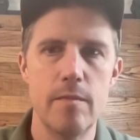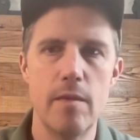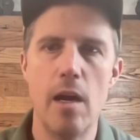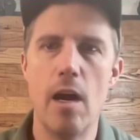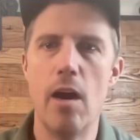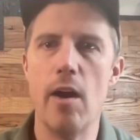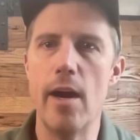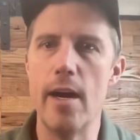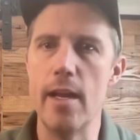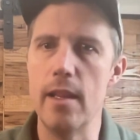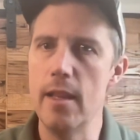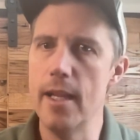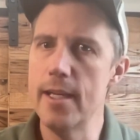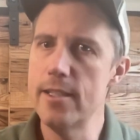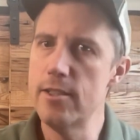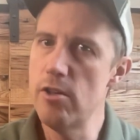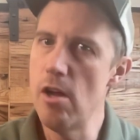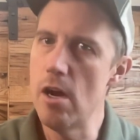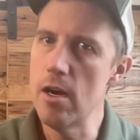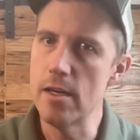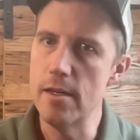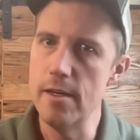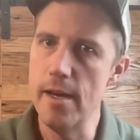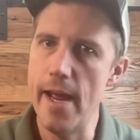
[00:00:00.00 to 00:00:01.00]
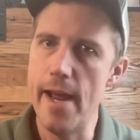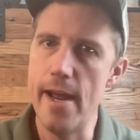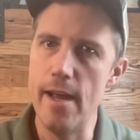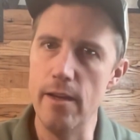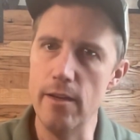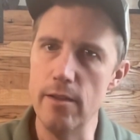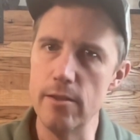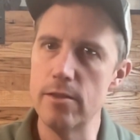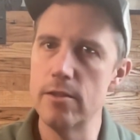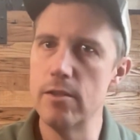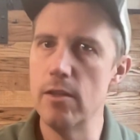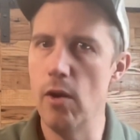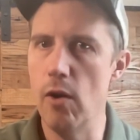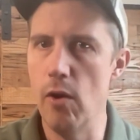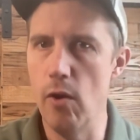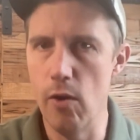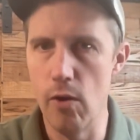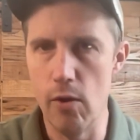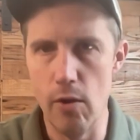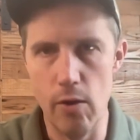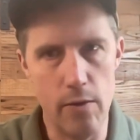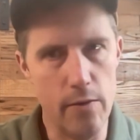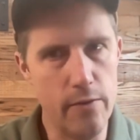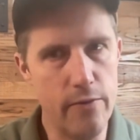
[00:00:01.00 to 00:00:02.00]
All right, let's talk nails
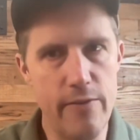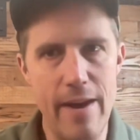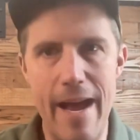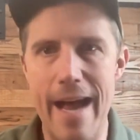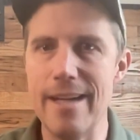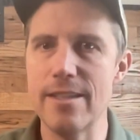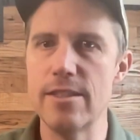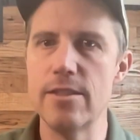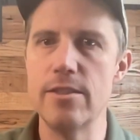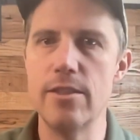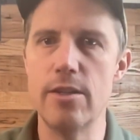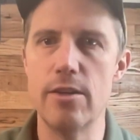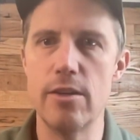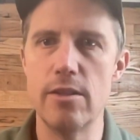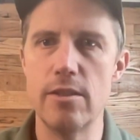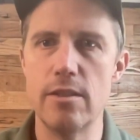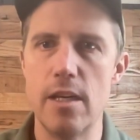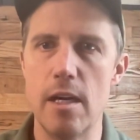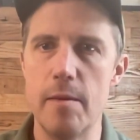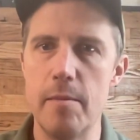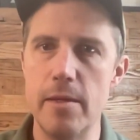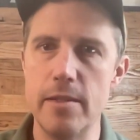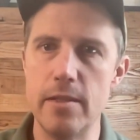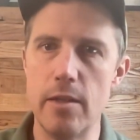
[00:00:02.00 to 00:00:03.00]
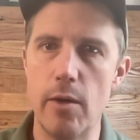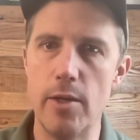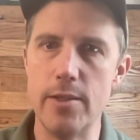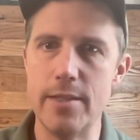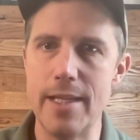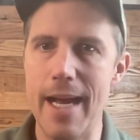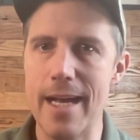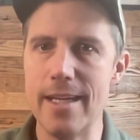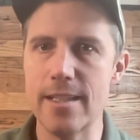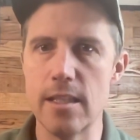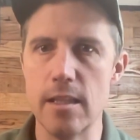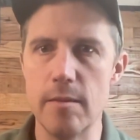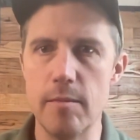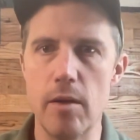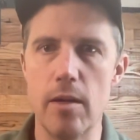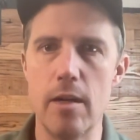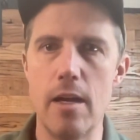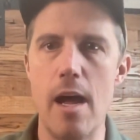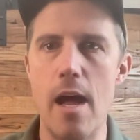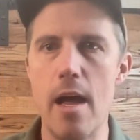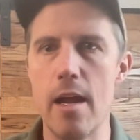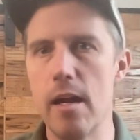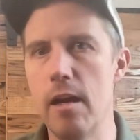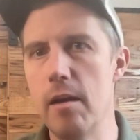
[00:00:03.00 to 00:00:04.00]
or fasteners. Everybody's always asking about
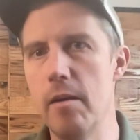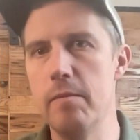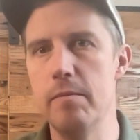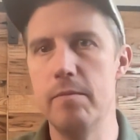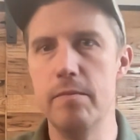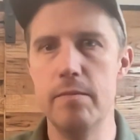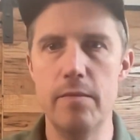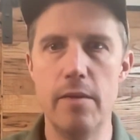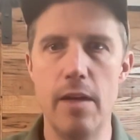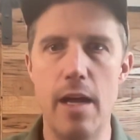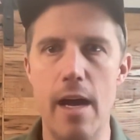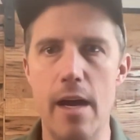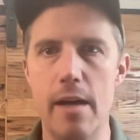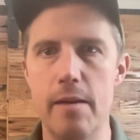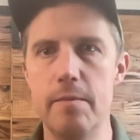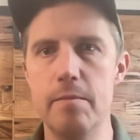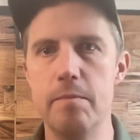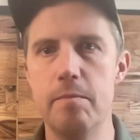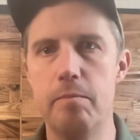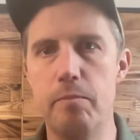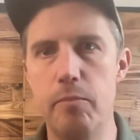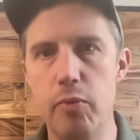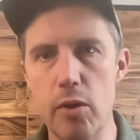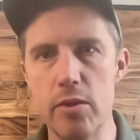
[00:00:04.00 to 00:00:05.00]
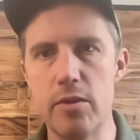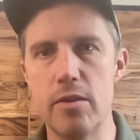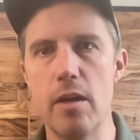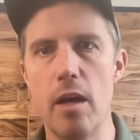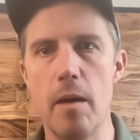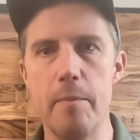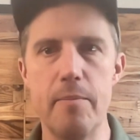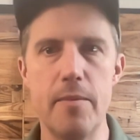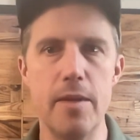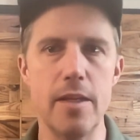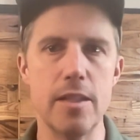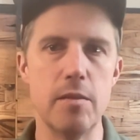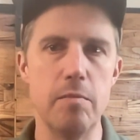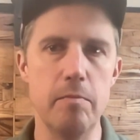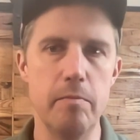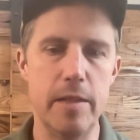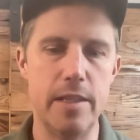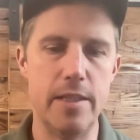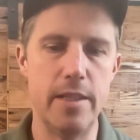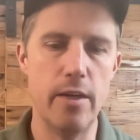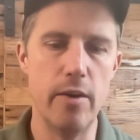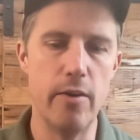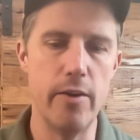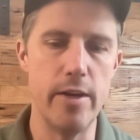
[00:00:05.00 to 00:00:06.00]
how to put up this
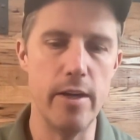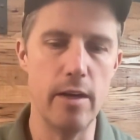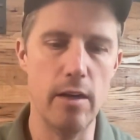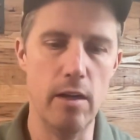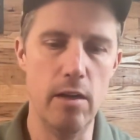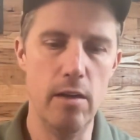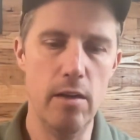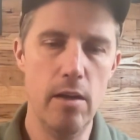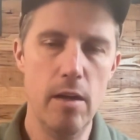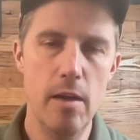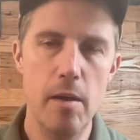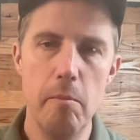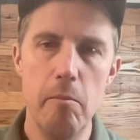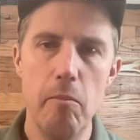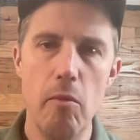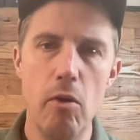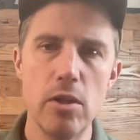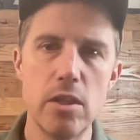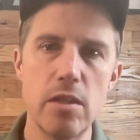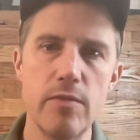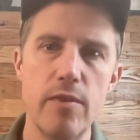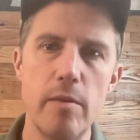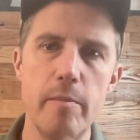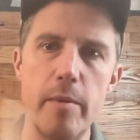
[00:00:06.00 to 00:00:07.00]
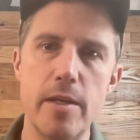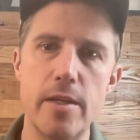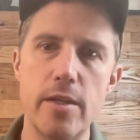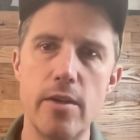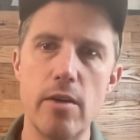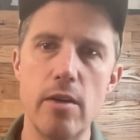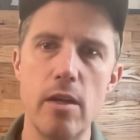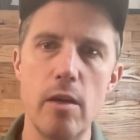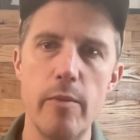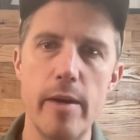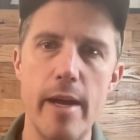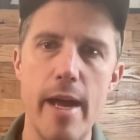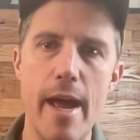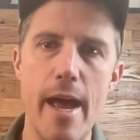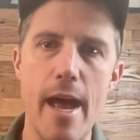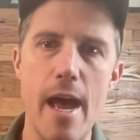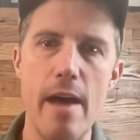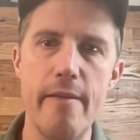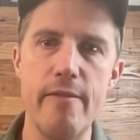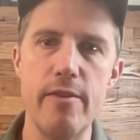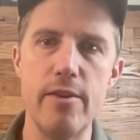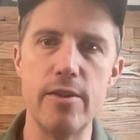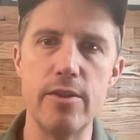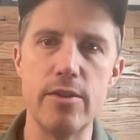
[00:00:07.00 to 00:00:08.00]
material. Most of the material that we
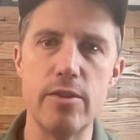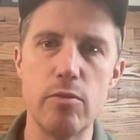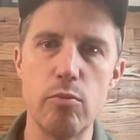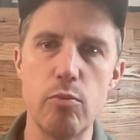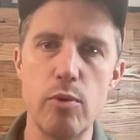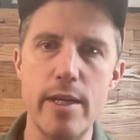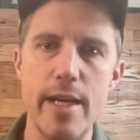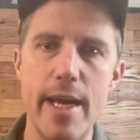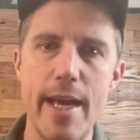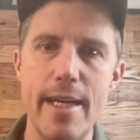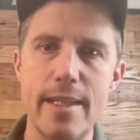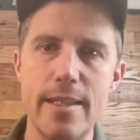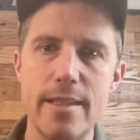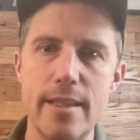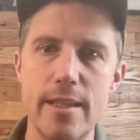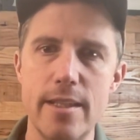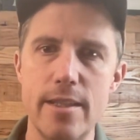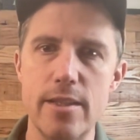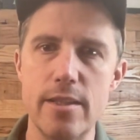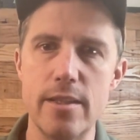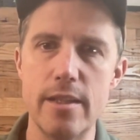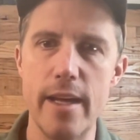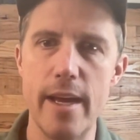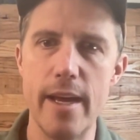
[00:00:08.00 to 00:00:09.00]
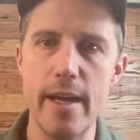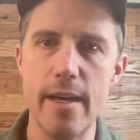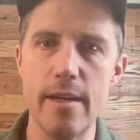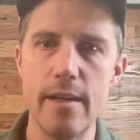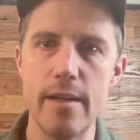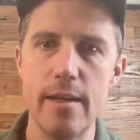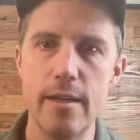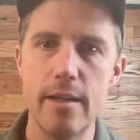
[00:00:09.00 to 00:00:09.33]
have is 3/8 inch thick.